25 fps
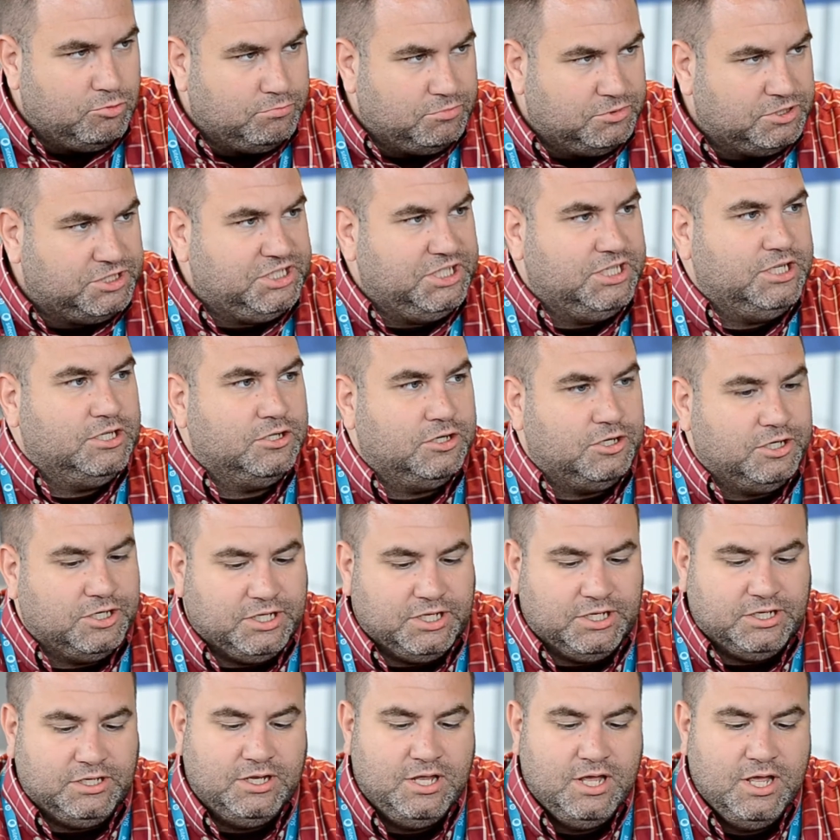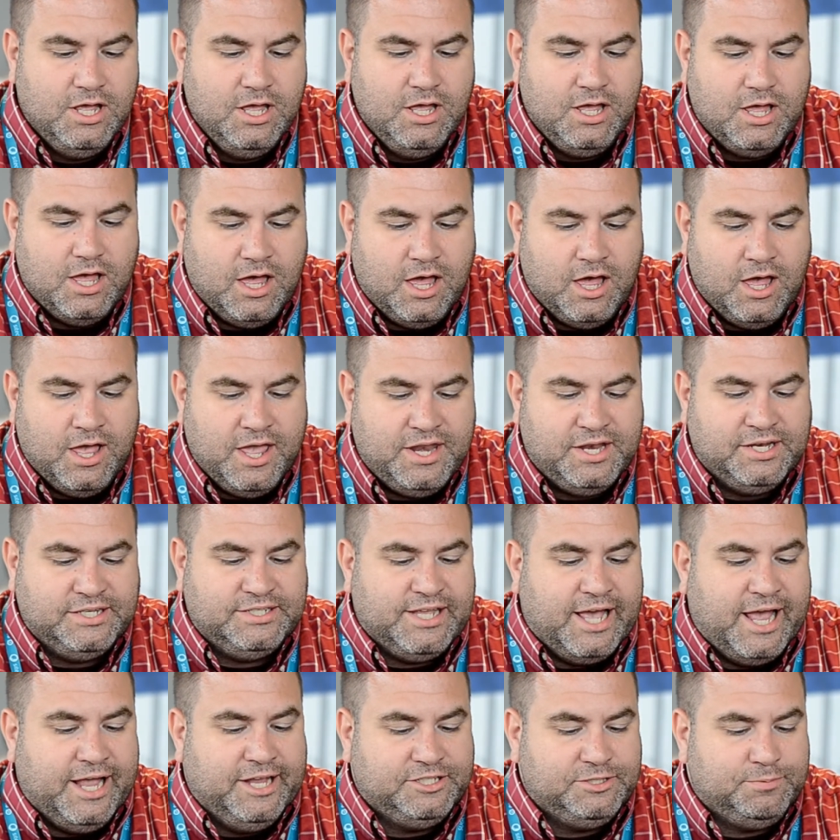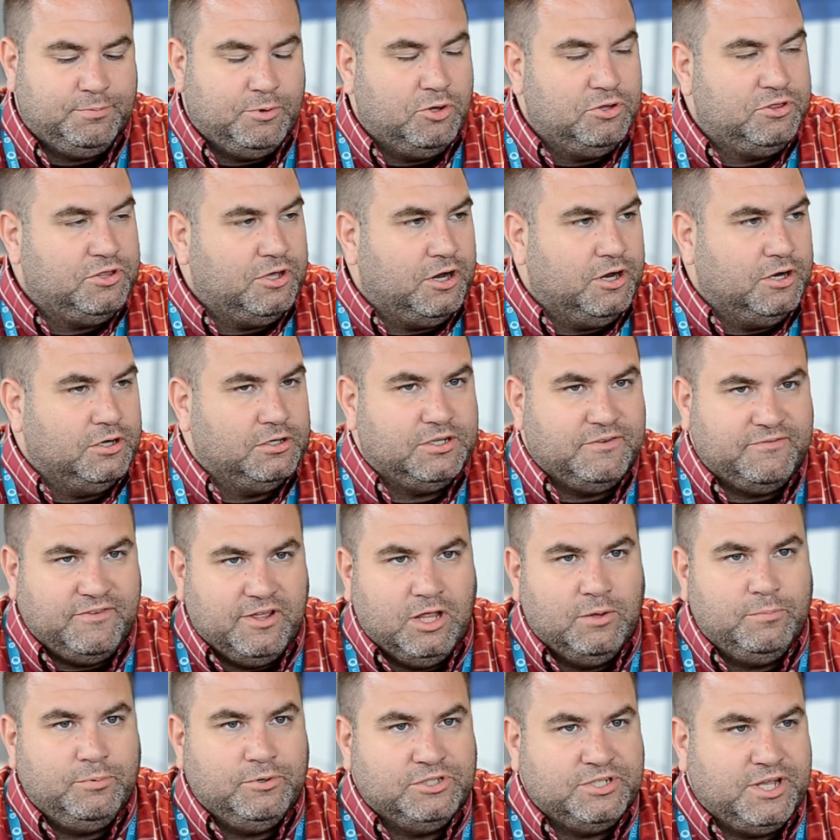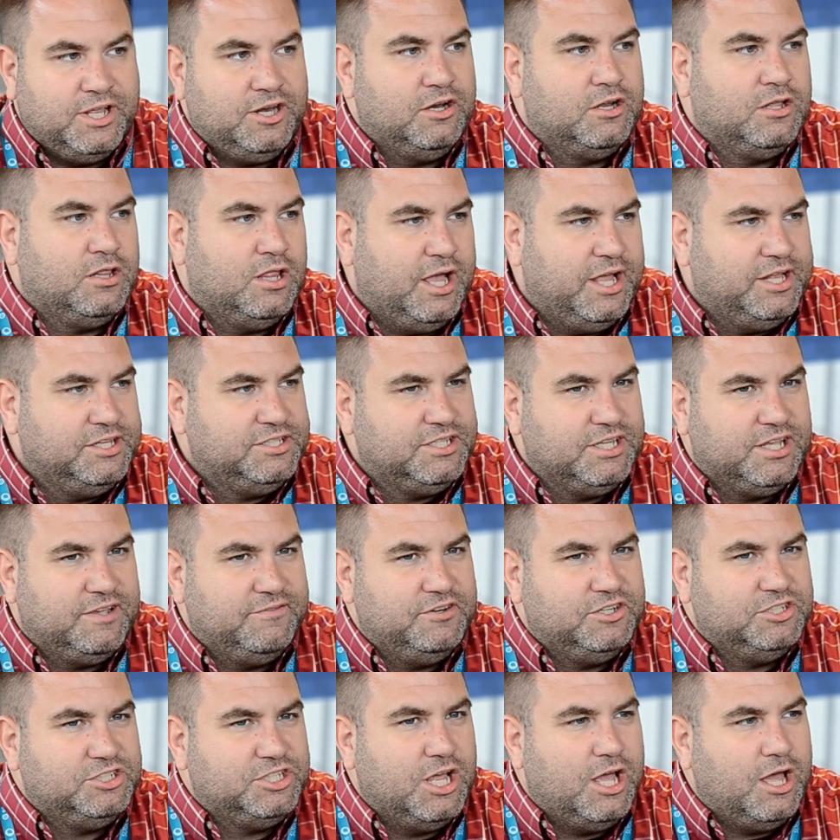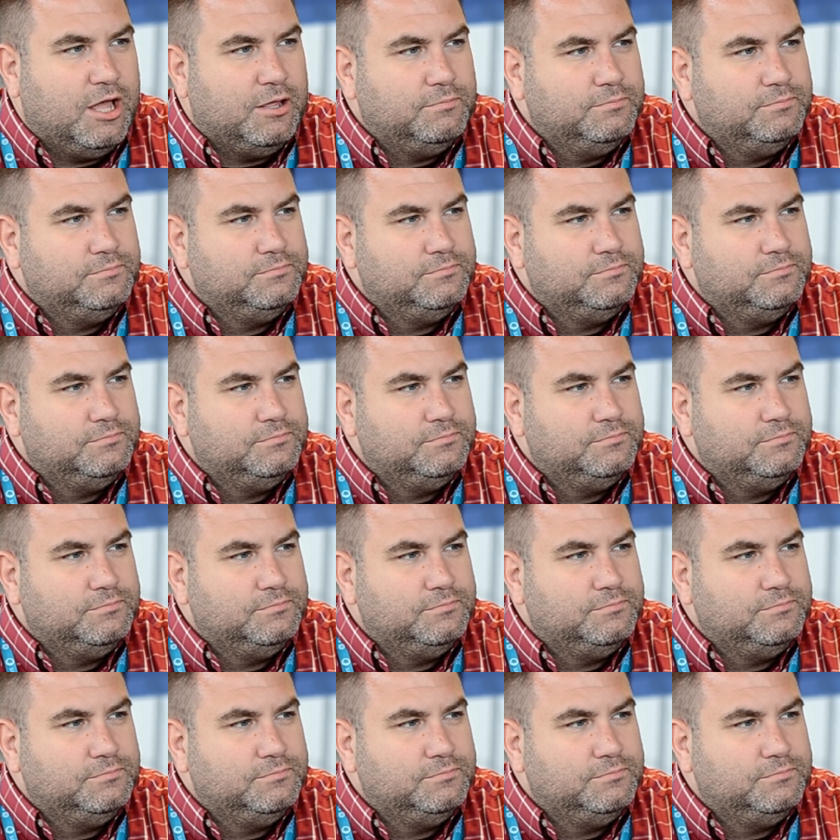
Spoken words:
machine learning and entice both our developers and our clients to give it a shot?